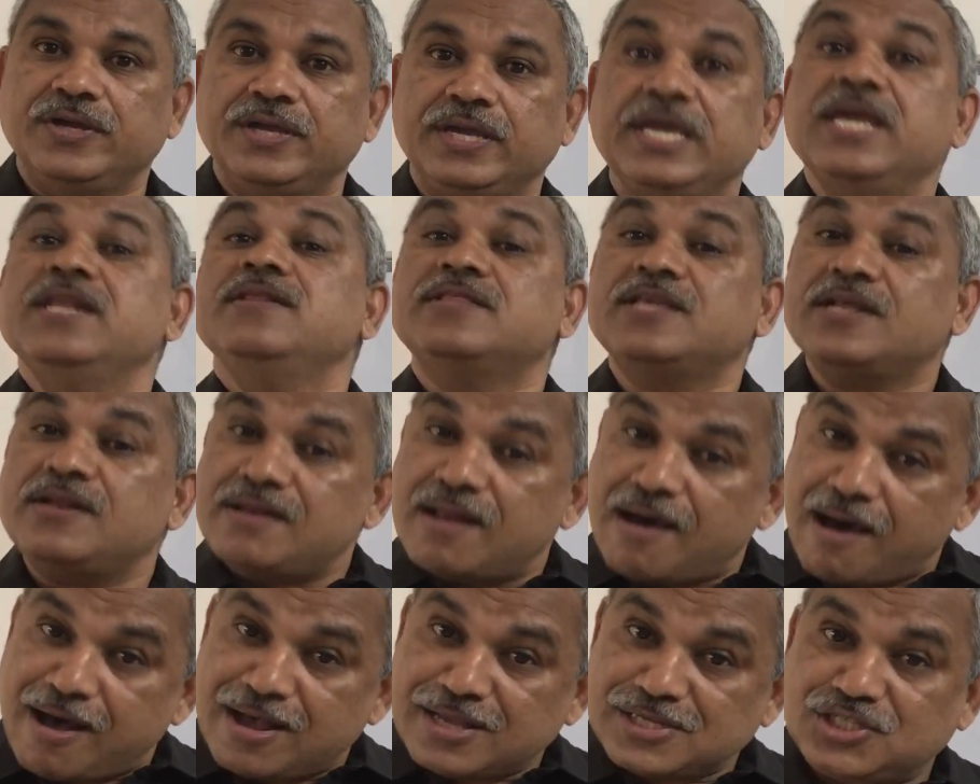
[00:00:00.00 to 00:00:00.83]
in the
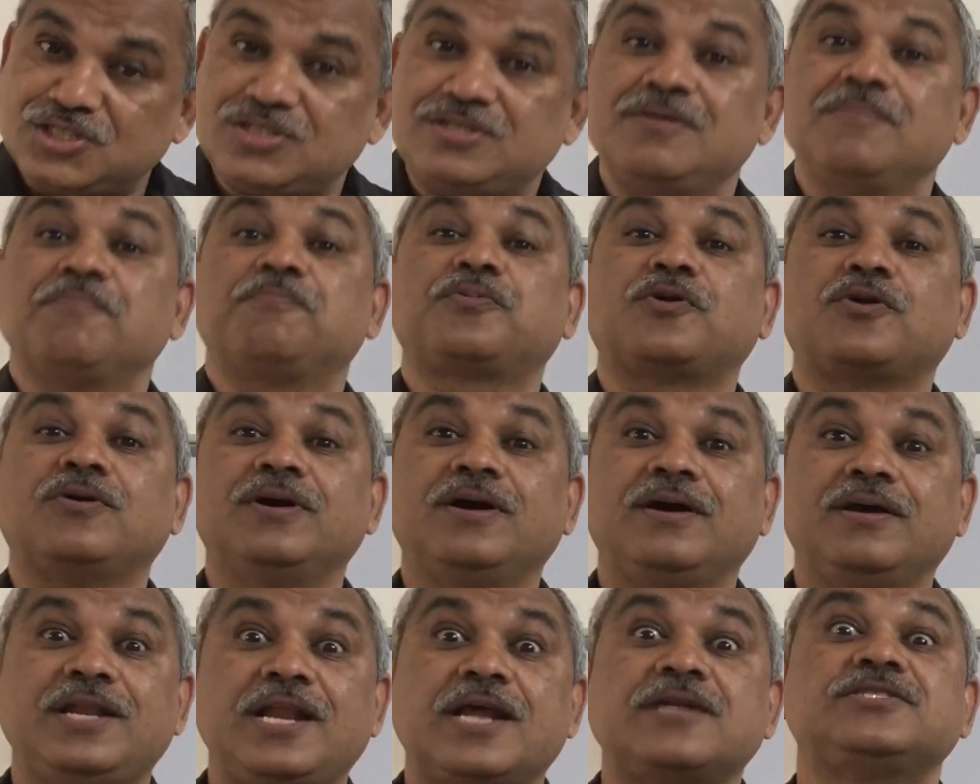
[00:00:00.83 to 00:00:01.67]
last,
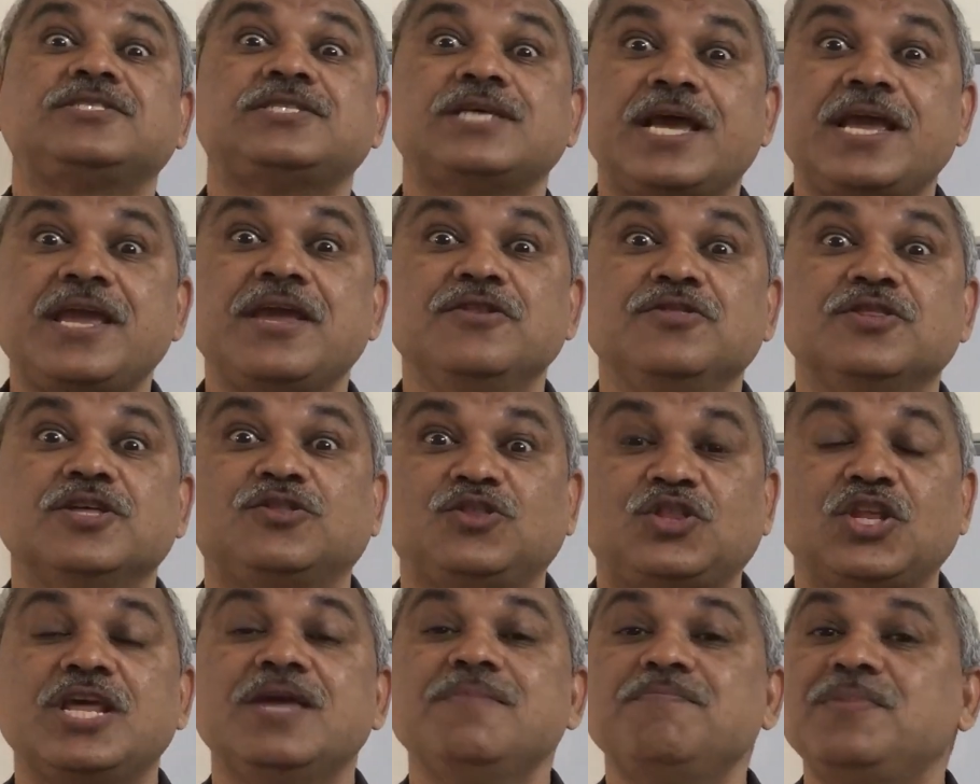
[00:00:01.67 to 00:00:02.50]
let's say, in the
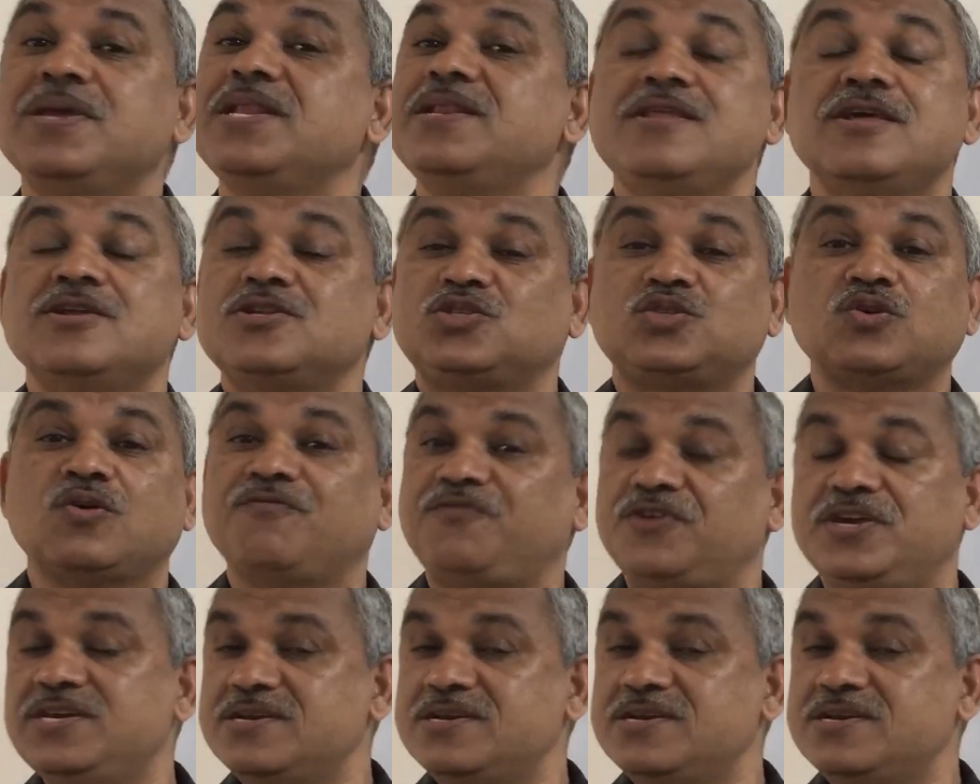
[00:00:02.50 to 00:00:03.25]
3 billions of